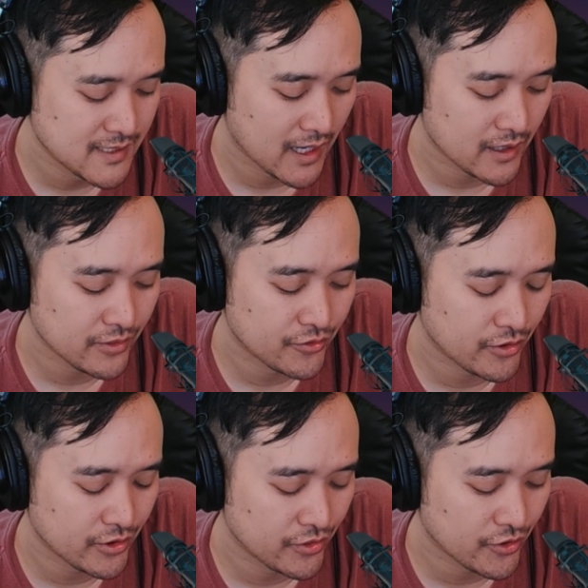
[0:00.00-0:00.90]
Zion
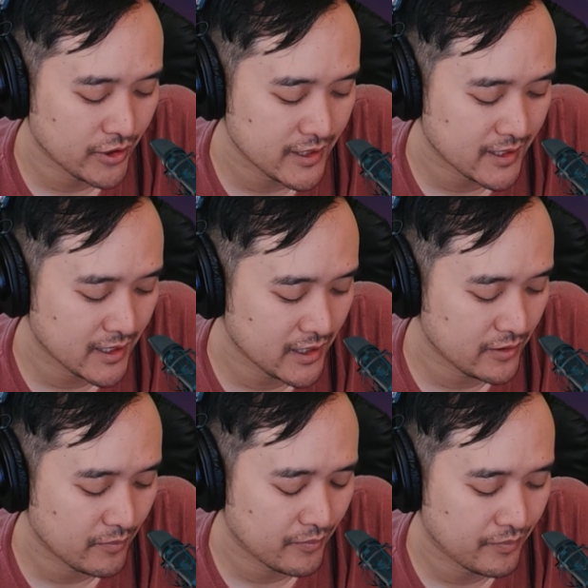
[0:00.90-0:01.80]

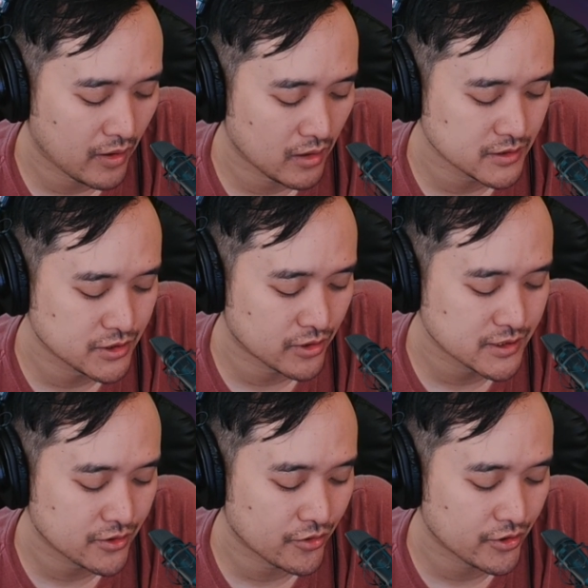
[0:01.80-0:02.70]
330k, Paul
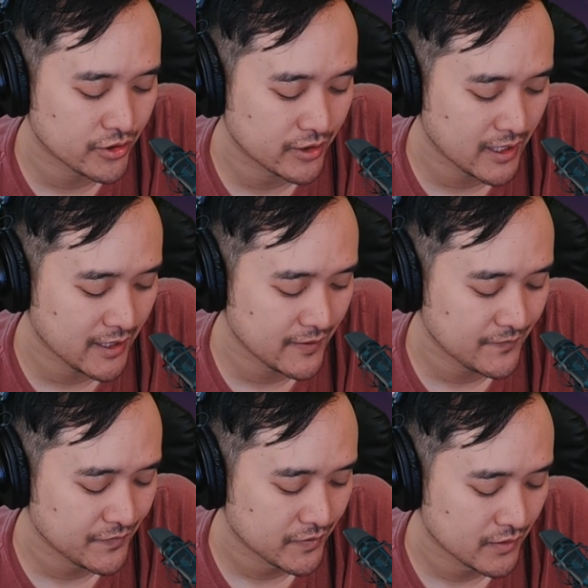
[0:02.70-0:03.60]
George 300k,
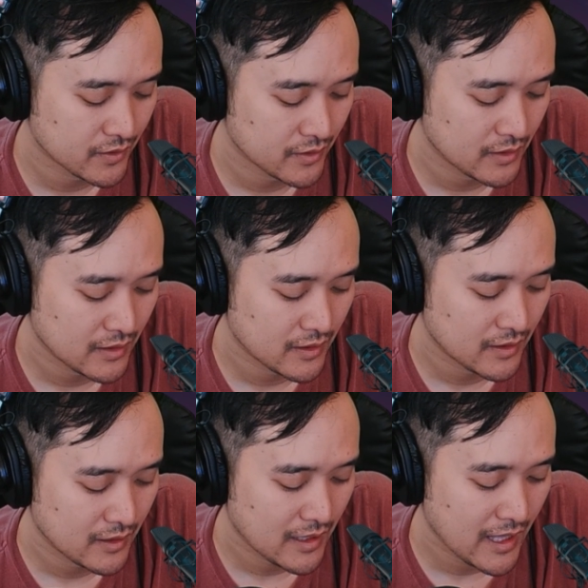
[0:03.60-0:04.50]

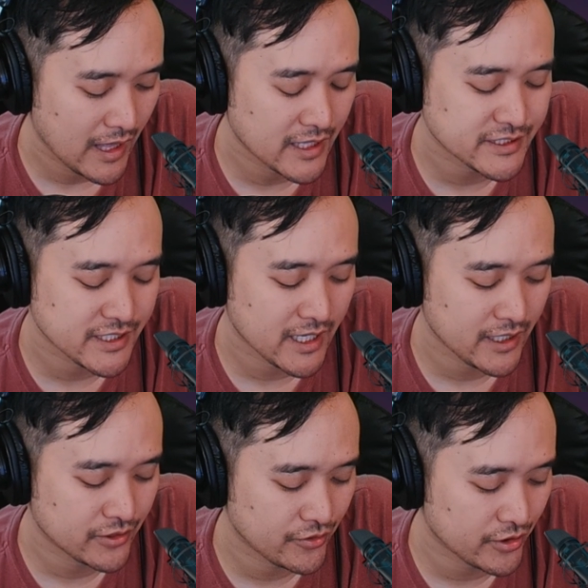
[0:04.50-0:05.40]

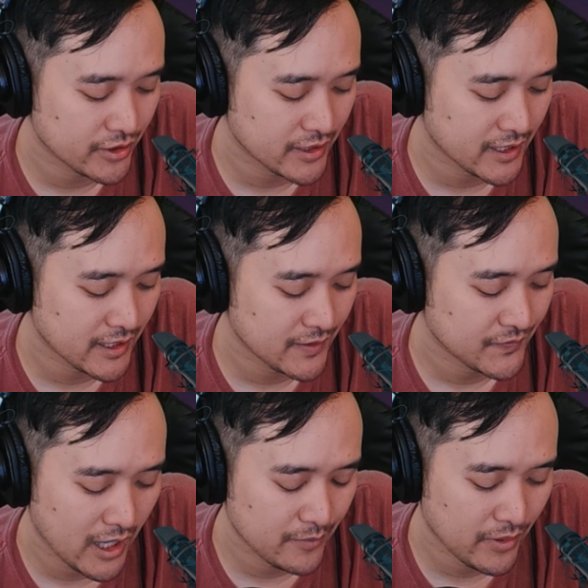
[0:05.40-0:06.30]
SGA 300k,
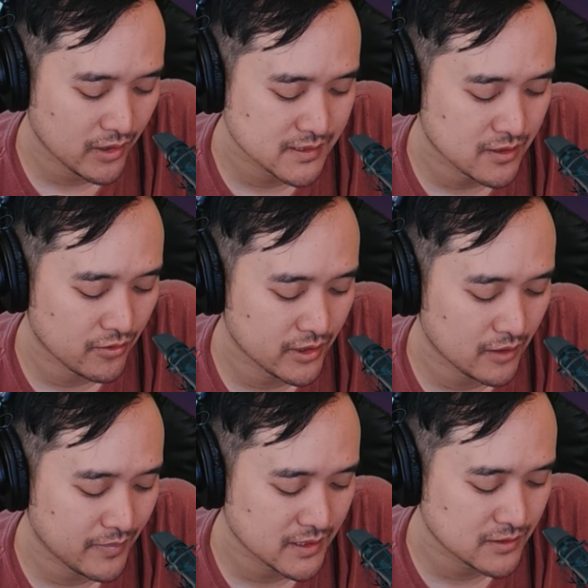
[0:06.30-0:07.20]
Adebayo's going
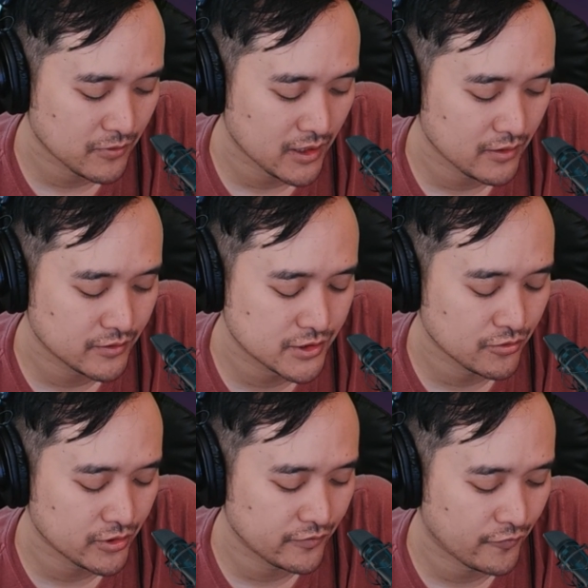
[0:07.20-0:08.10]
up as well,
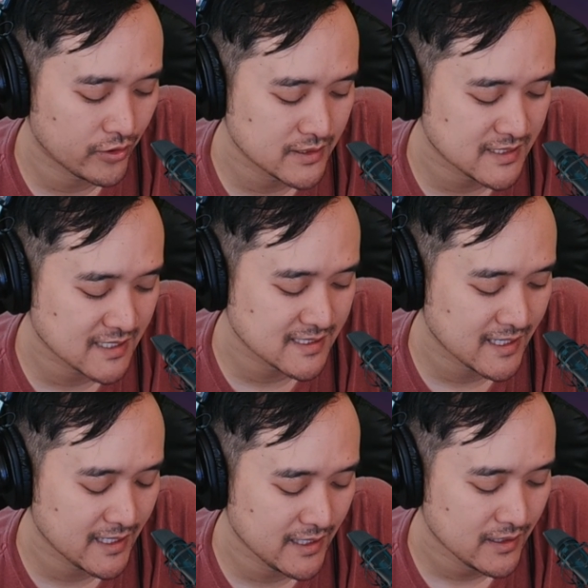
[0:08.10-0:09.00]

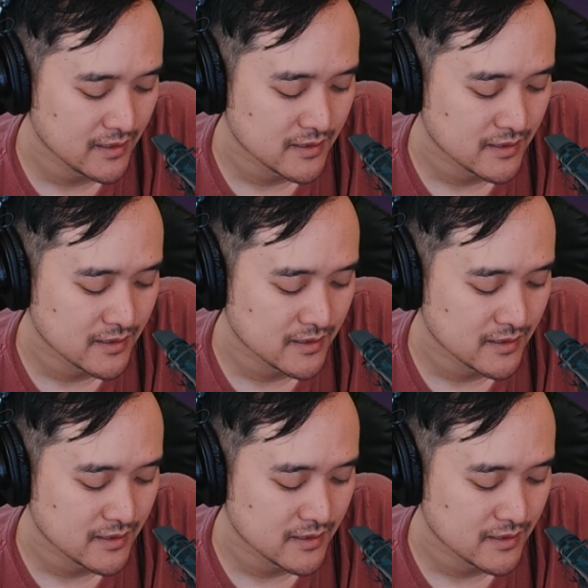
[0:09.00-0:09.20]
246k,